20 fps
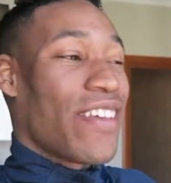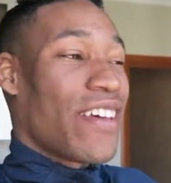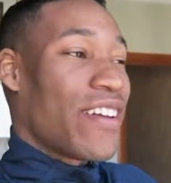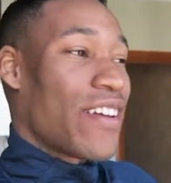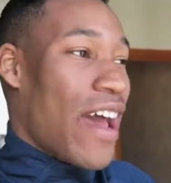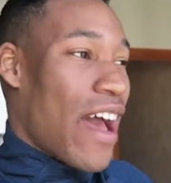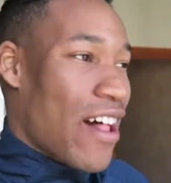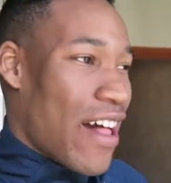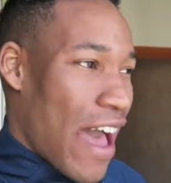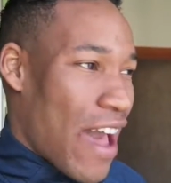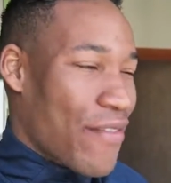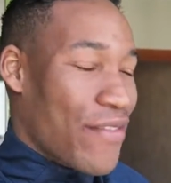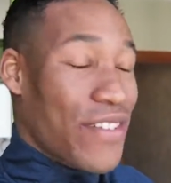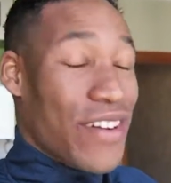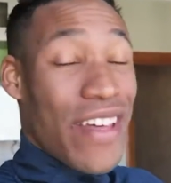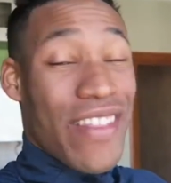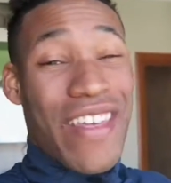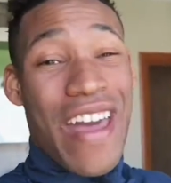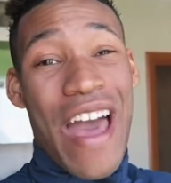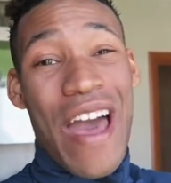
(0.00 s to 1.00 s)
and then I'll have
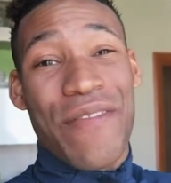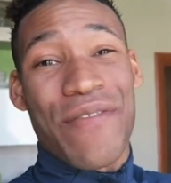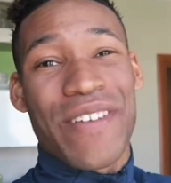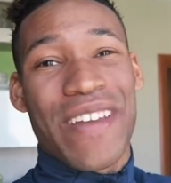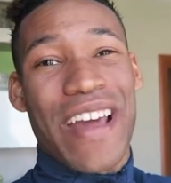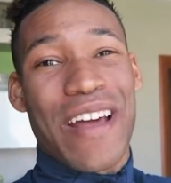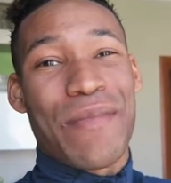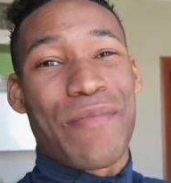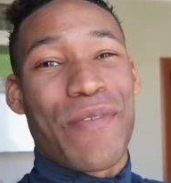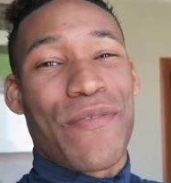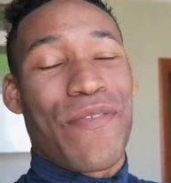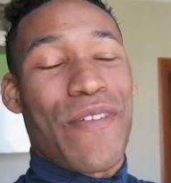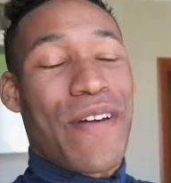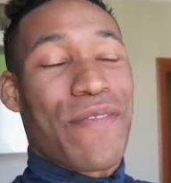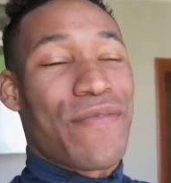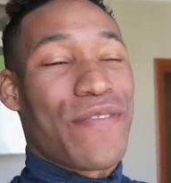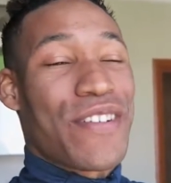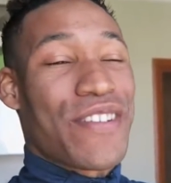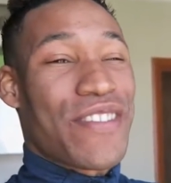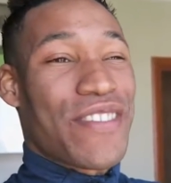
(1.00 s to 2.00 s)
another half a gallon before
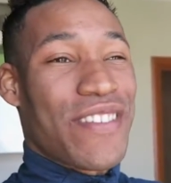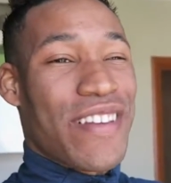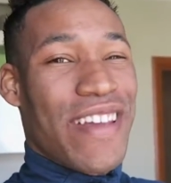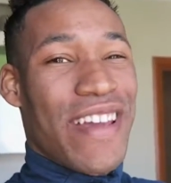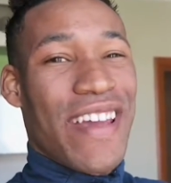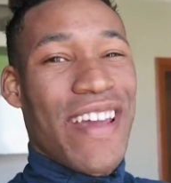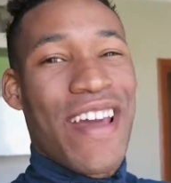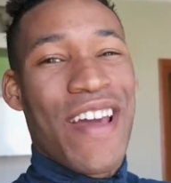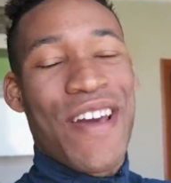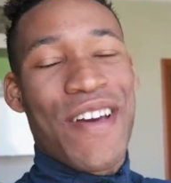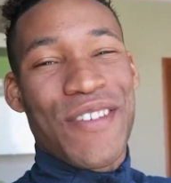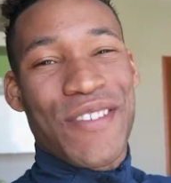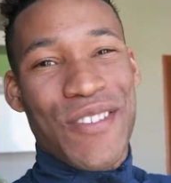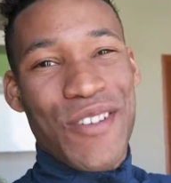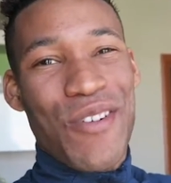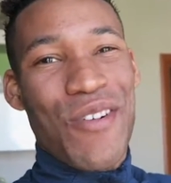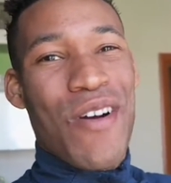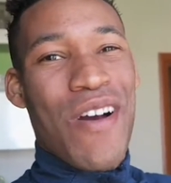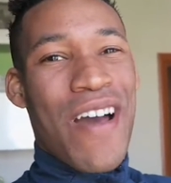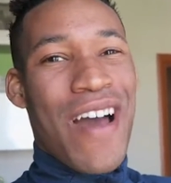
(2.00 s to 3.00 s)
I finish the day.
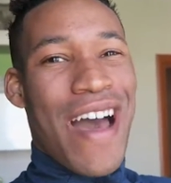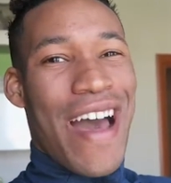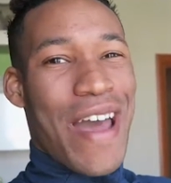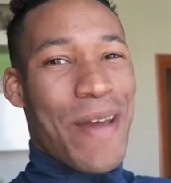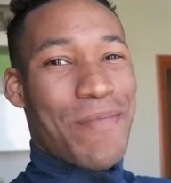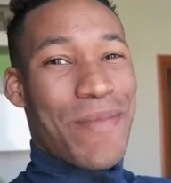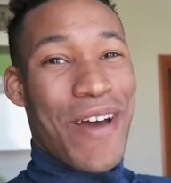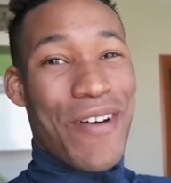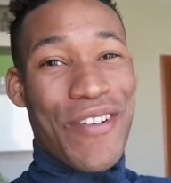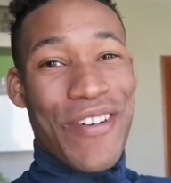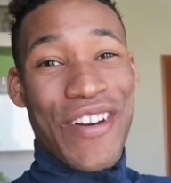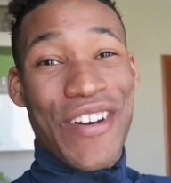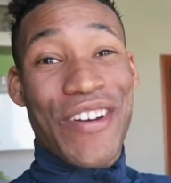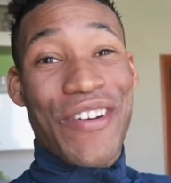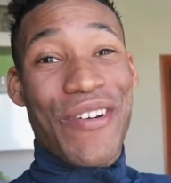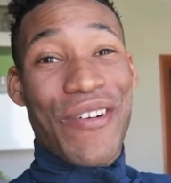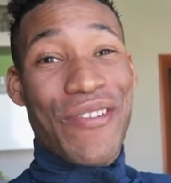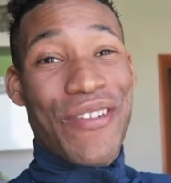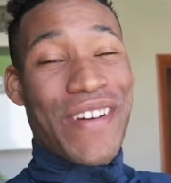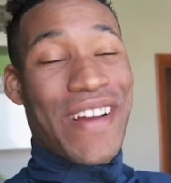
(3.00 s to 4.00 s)
So I'm now
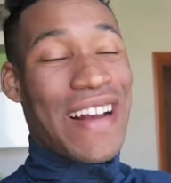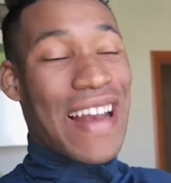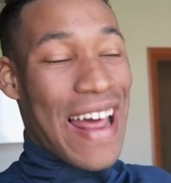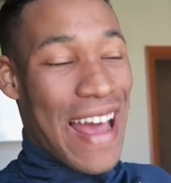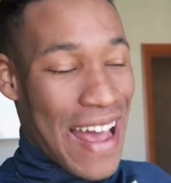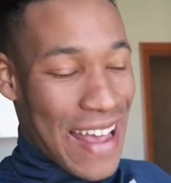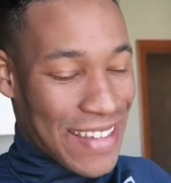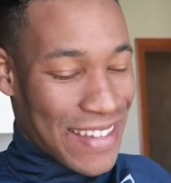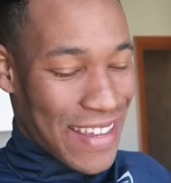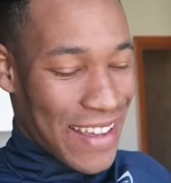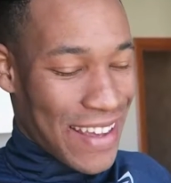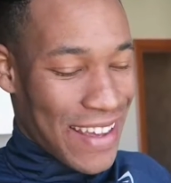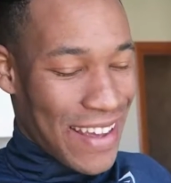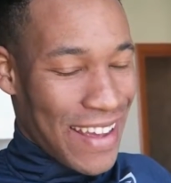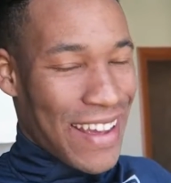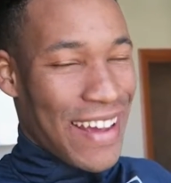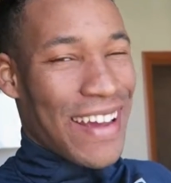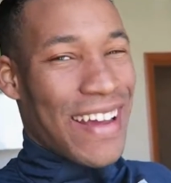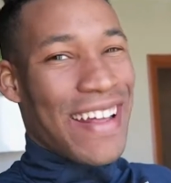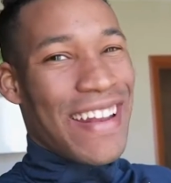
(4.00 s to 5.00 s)
ready to go to class.
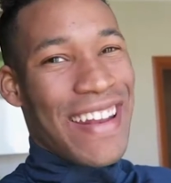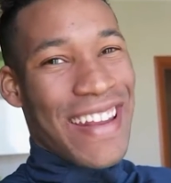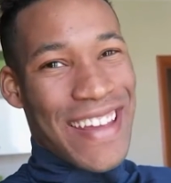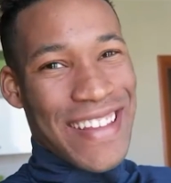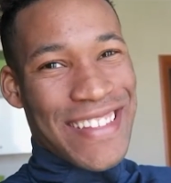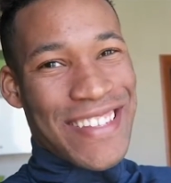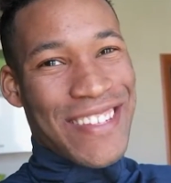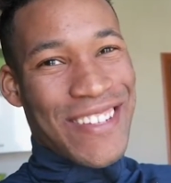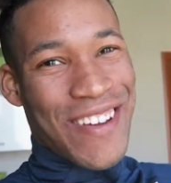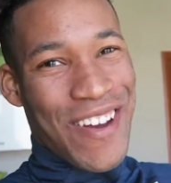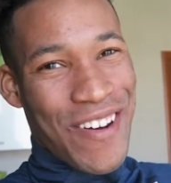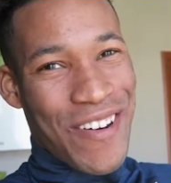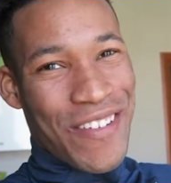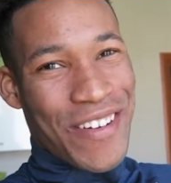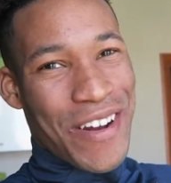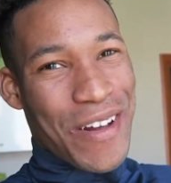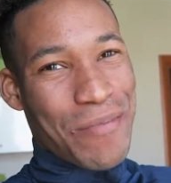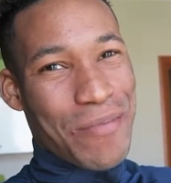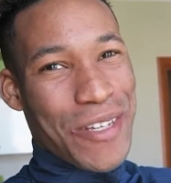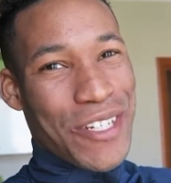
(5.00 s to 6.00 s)
Let's
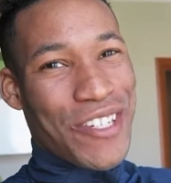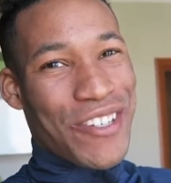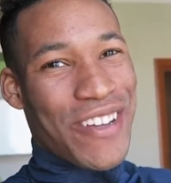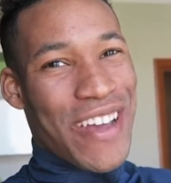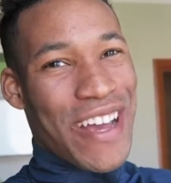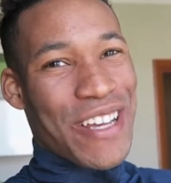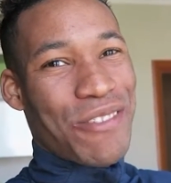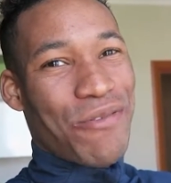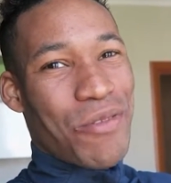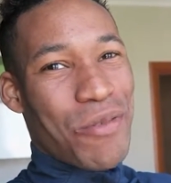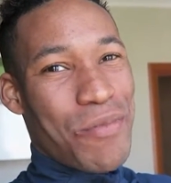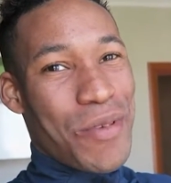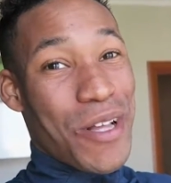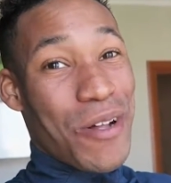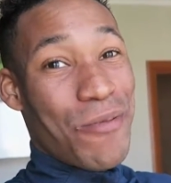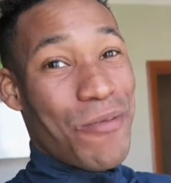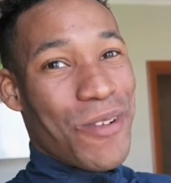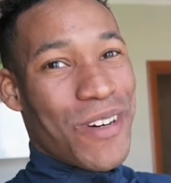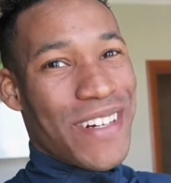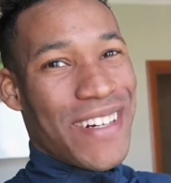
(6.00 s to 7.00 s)
go, and I'll meet you guys for
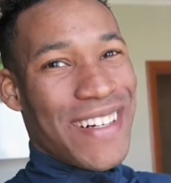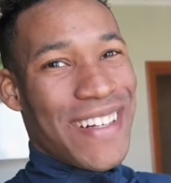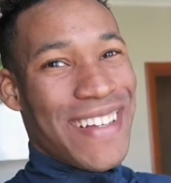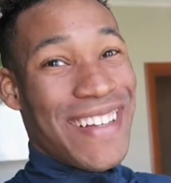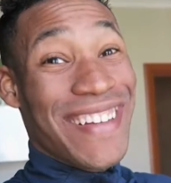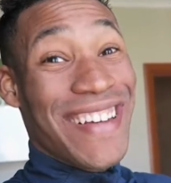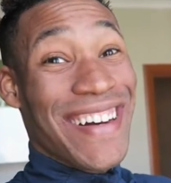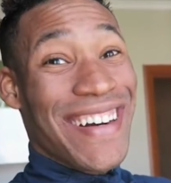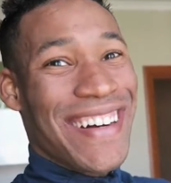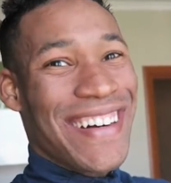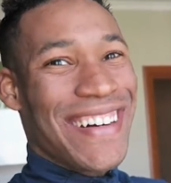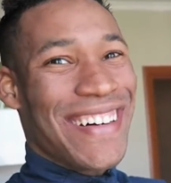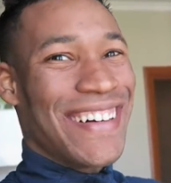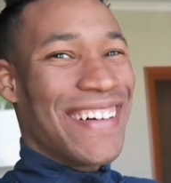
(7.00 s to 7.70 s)
meal one. Yo.